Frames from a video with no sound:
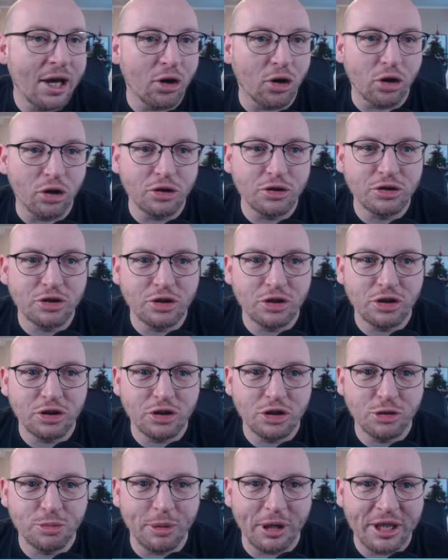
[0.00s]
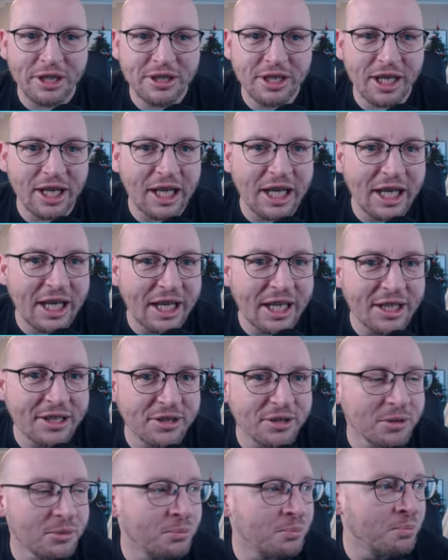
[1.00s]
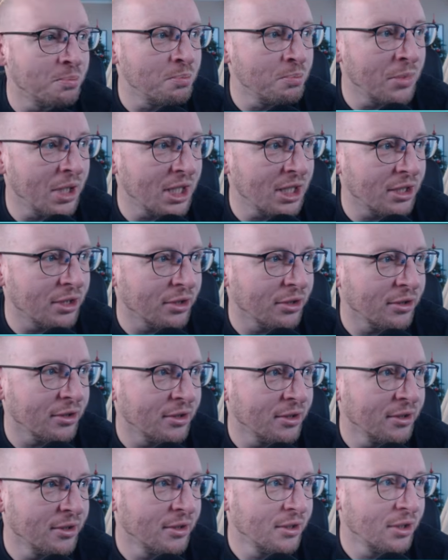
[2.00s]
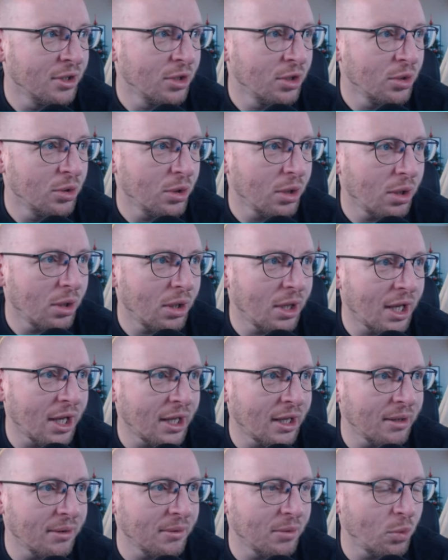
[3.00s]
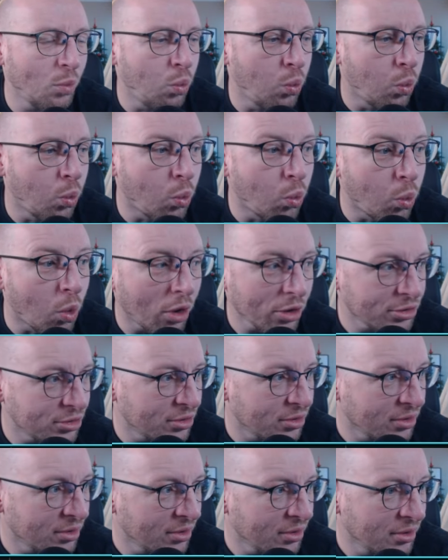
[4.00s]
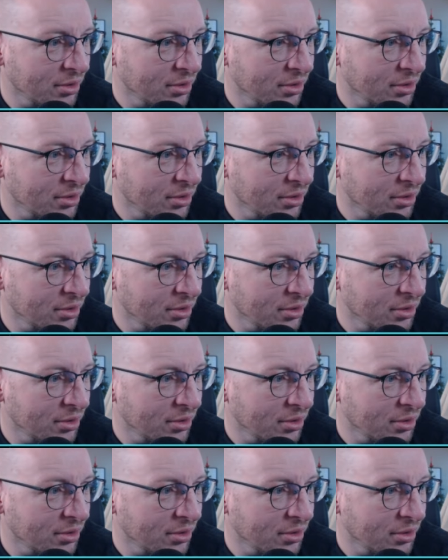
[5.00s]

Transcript: Odds spent 8 million. Like, what?